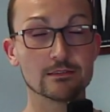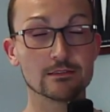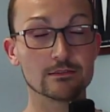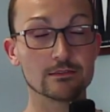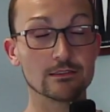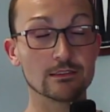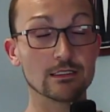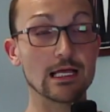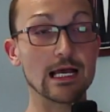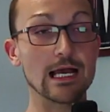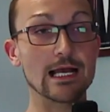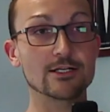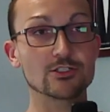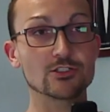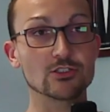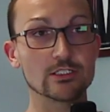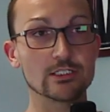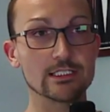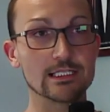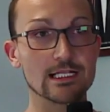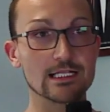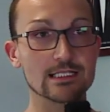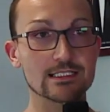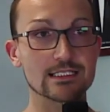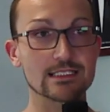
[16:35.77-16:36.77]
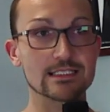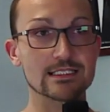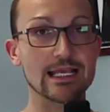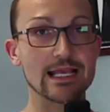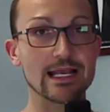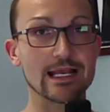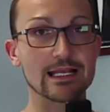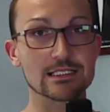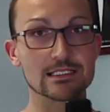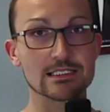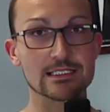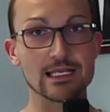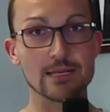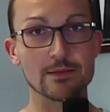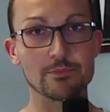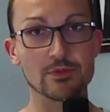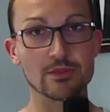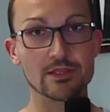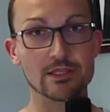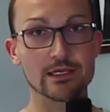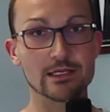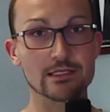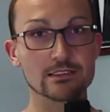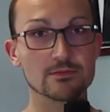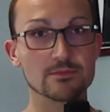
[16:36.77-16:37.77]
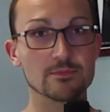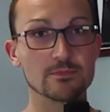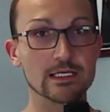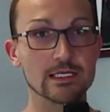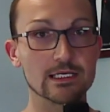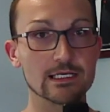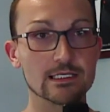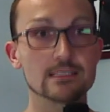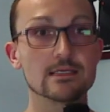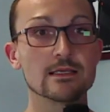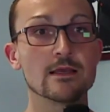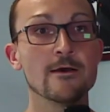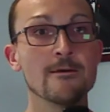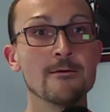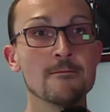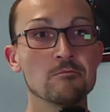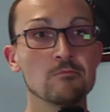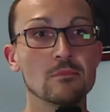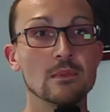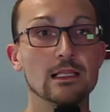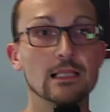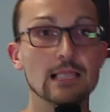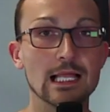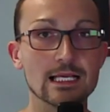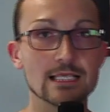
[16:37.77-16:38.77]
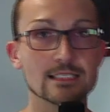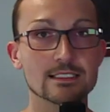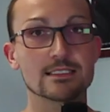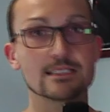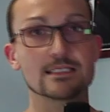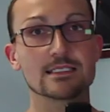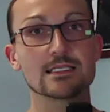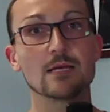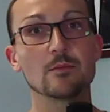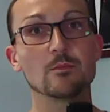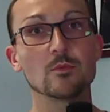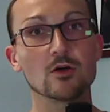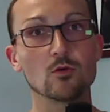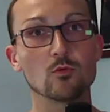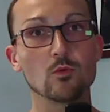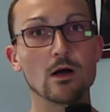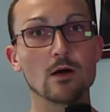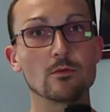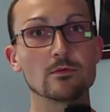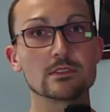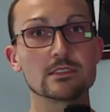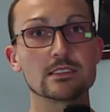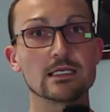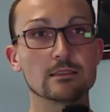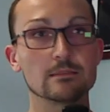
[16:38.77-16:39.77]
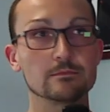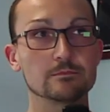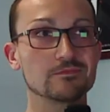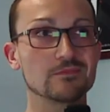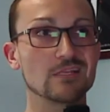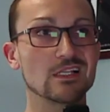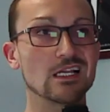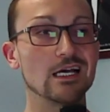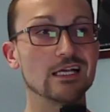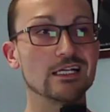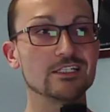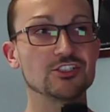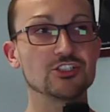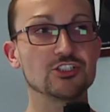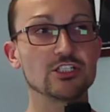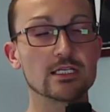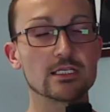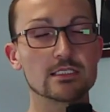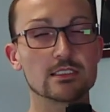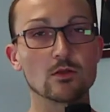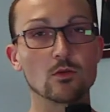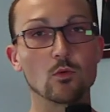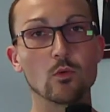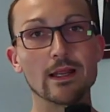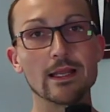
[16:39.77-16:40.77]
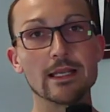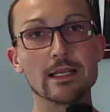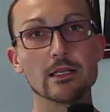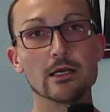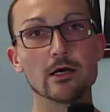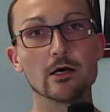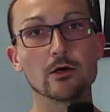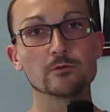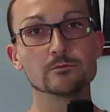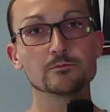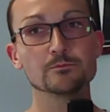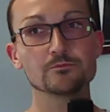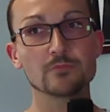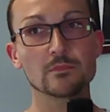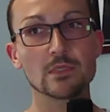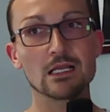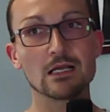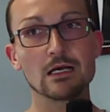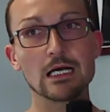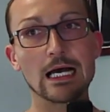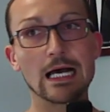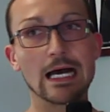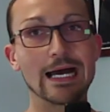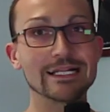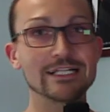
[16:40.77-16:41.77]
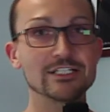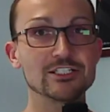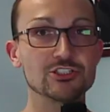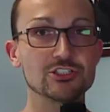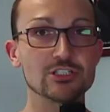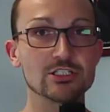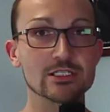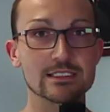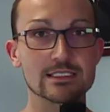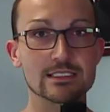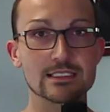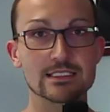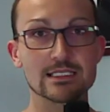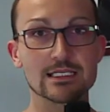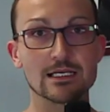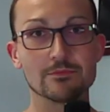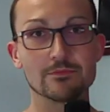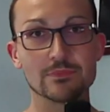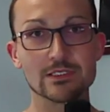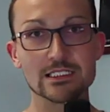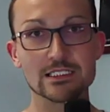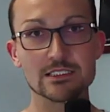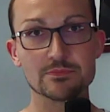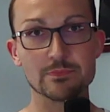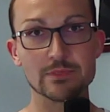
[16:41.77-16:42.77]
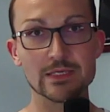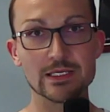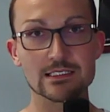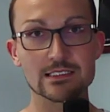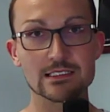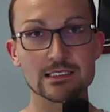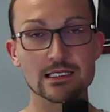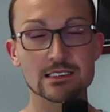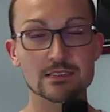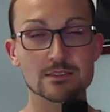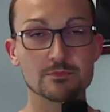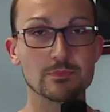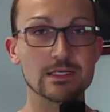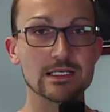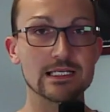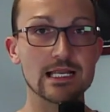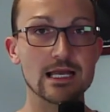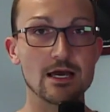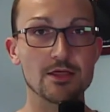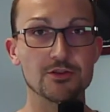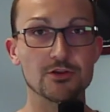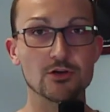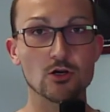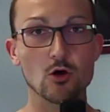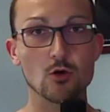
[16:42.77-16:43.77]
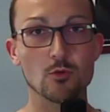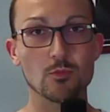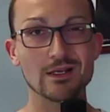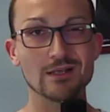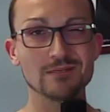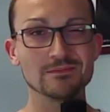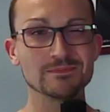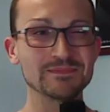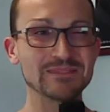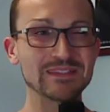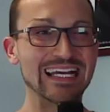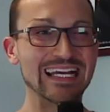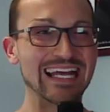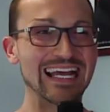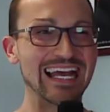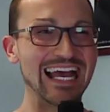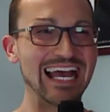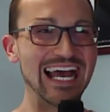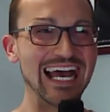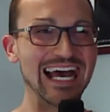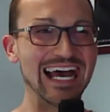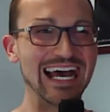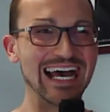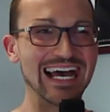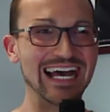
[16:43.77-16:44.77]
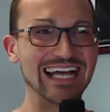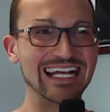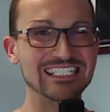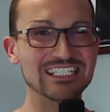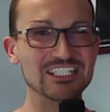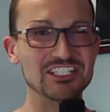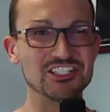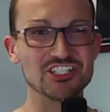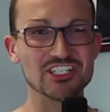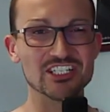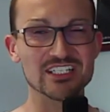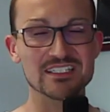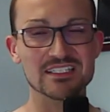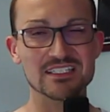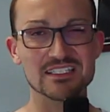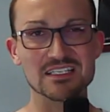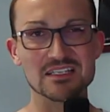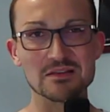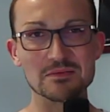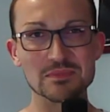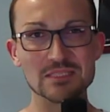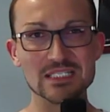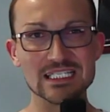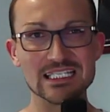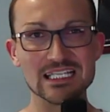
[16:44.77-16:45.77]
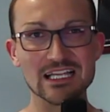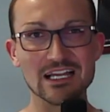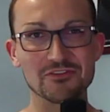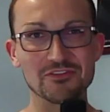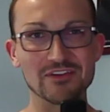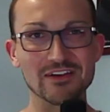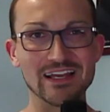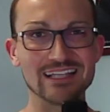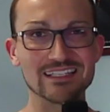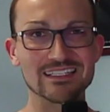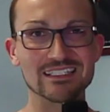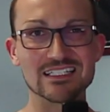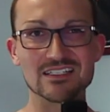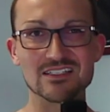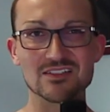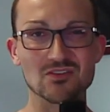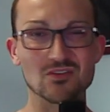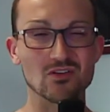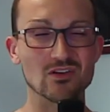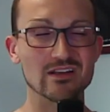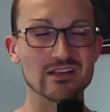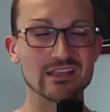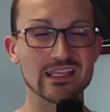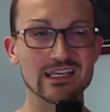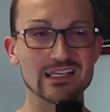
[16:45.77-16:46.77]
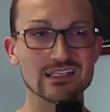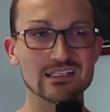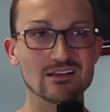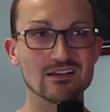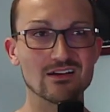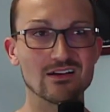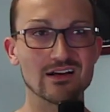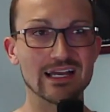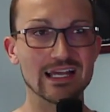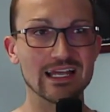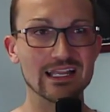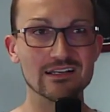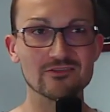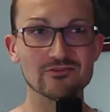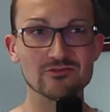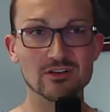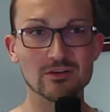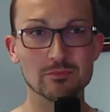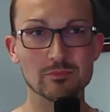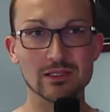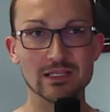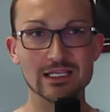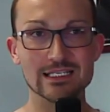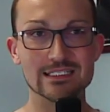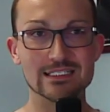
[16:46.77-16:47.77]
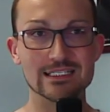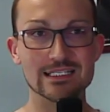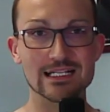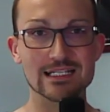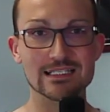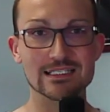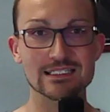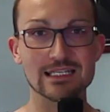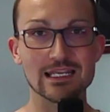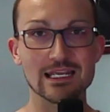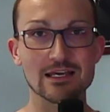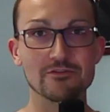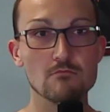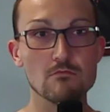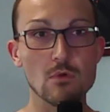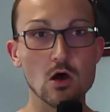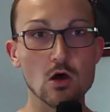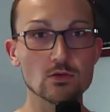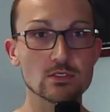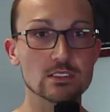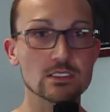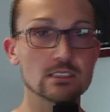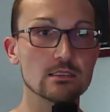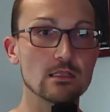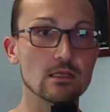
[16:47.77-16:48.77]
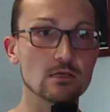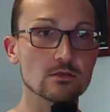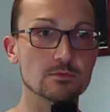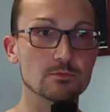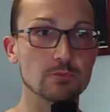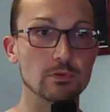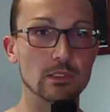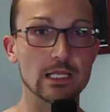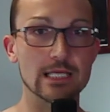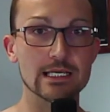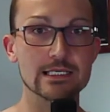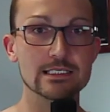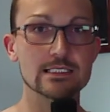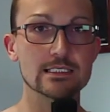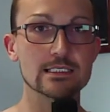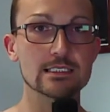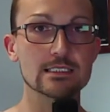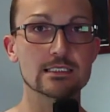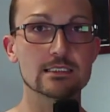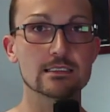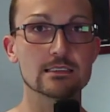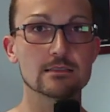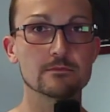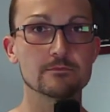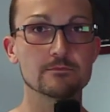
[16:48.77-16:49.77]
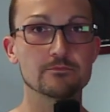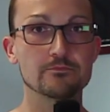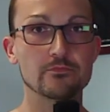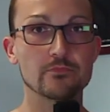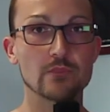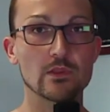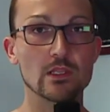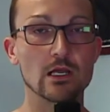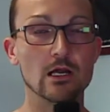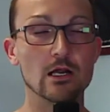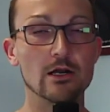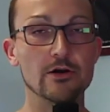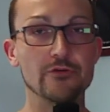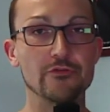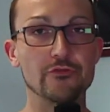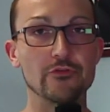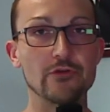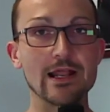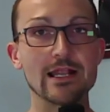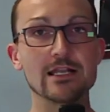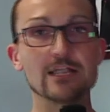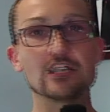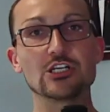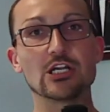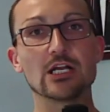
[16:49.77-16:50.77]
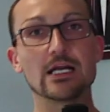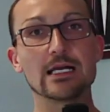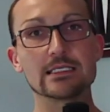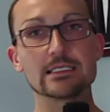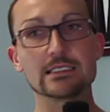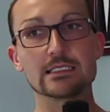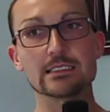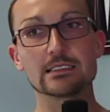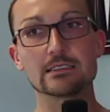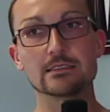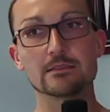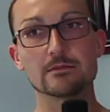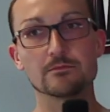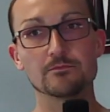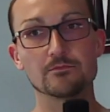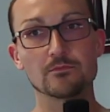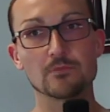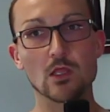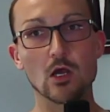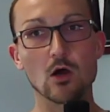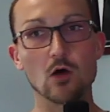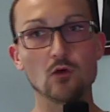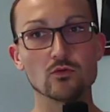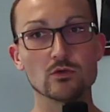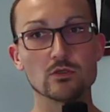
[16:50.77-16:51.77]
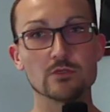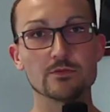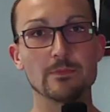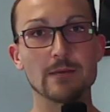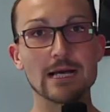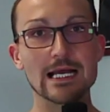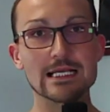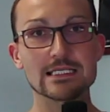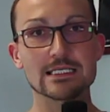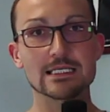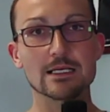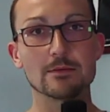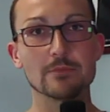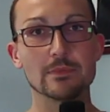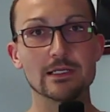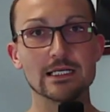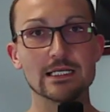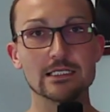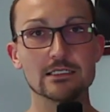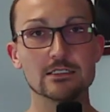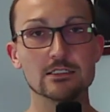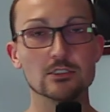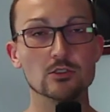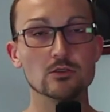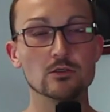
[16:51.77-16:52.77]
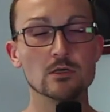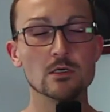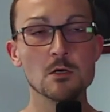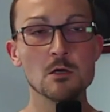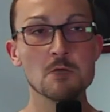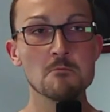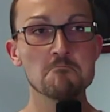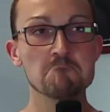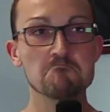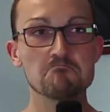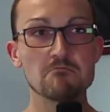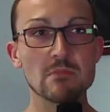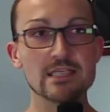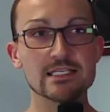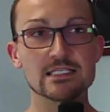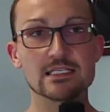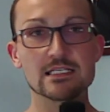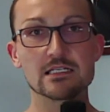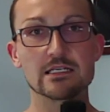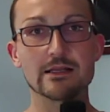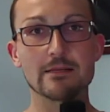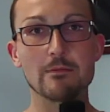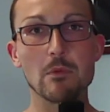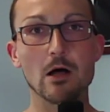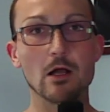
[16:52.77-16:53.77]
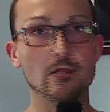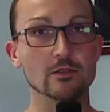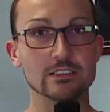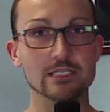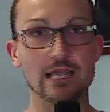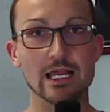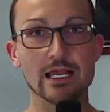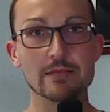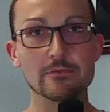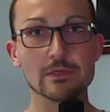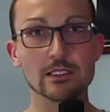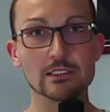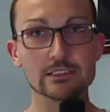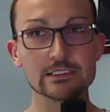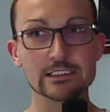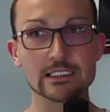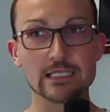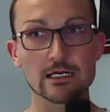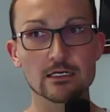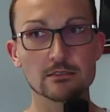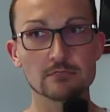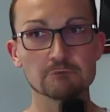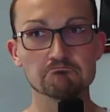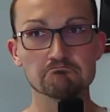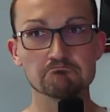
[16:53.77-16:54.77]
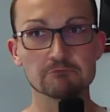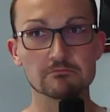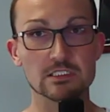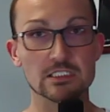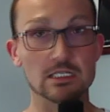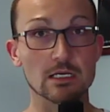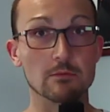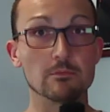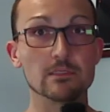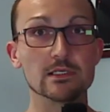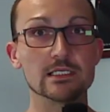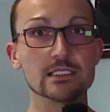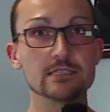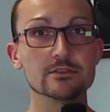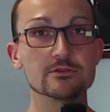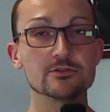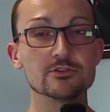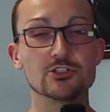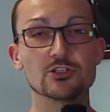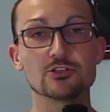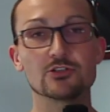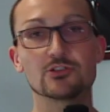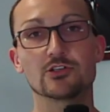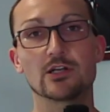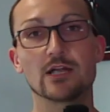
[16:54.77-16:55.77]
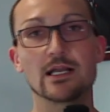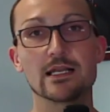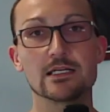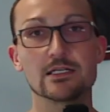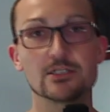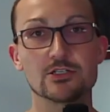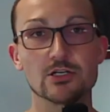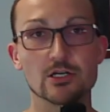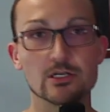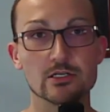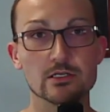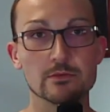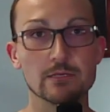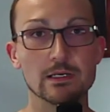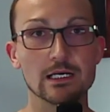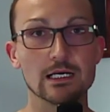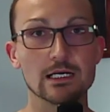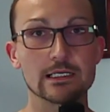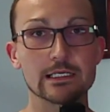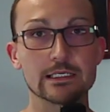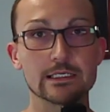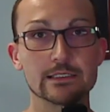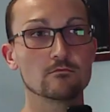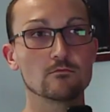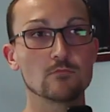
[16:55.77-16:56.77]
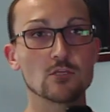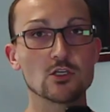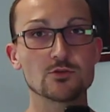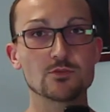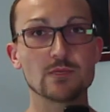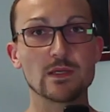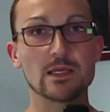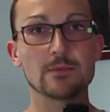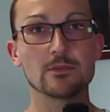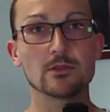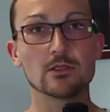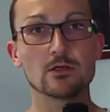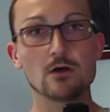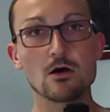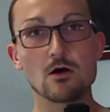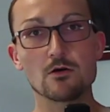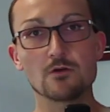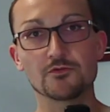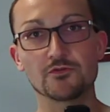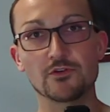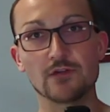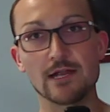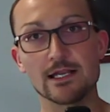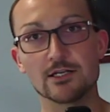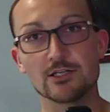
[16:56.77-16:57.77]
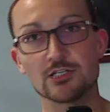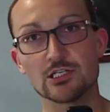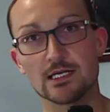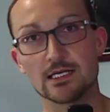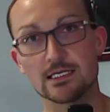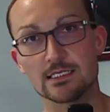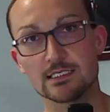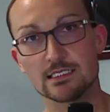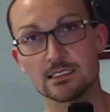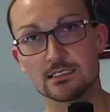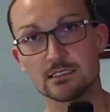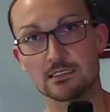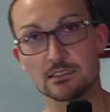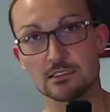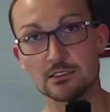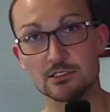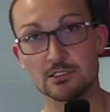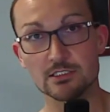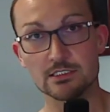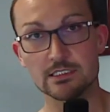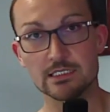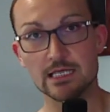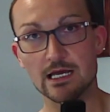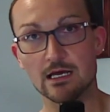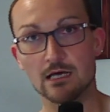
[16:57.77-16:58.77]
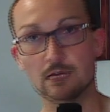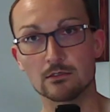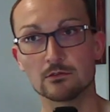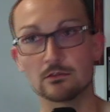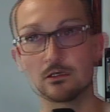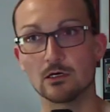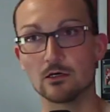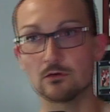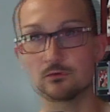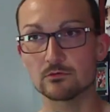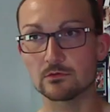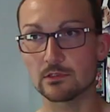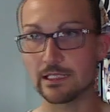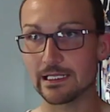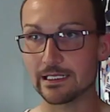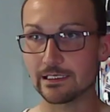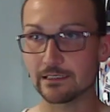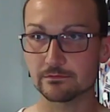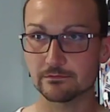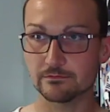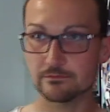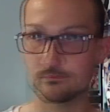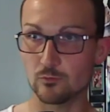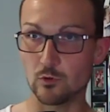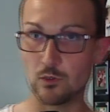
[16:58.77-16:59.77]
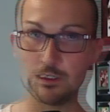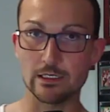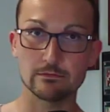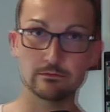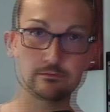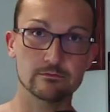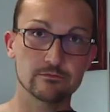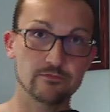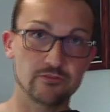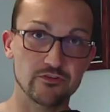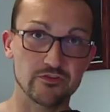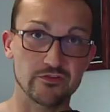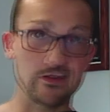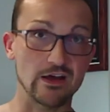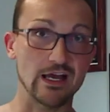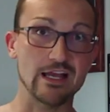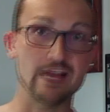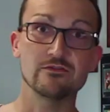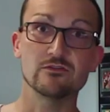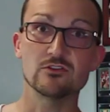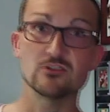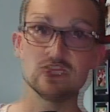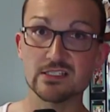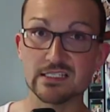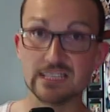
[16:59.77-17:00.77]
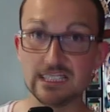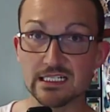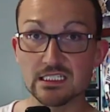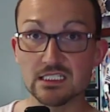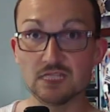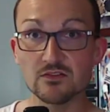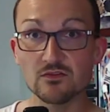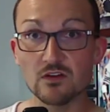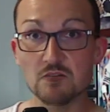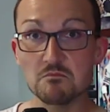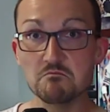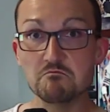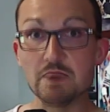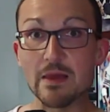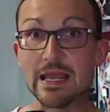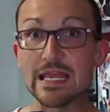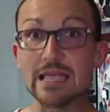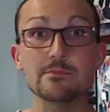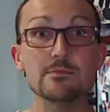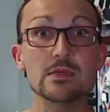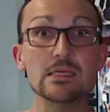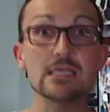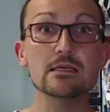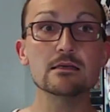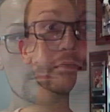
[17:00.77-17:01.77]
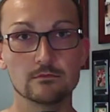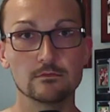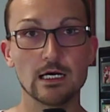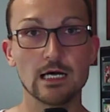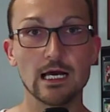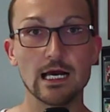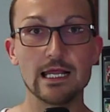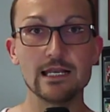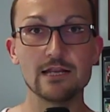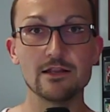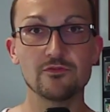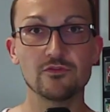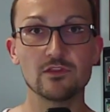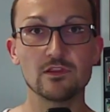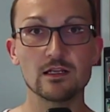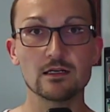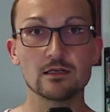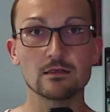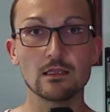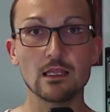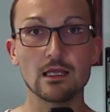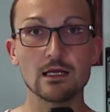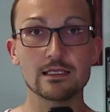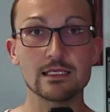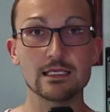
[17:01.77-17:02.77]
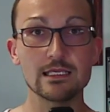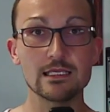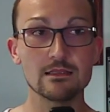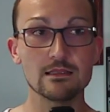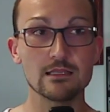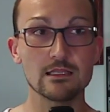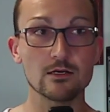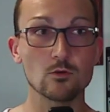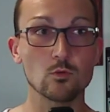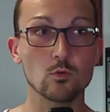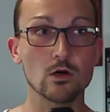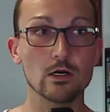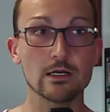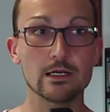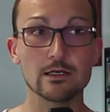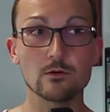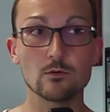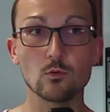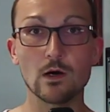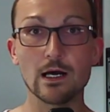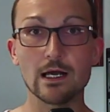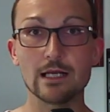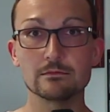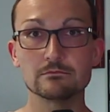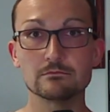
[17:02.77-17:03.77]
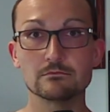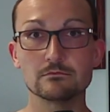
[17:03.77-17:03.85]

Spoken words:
Well, actually, that's the second step of things, because last summer, what was it? It's just a window. It's just somebody's business. But now they're open. It's just some stuff at the store. They can go ahead and replace that stuff. Most of those places are franchises owned by somebody who isn't a multi-millionaire, somebody who's just trying to turn a buck. Most people who own franchises in your town own, like, what, 5 or 6 of them, maybe? And if they're lucky, they're working, what,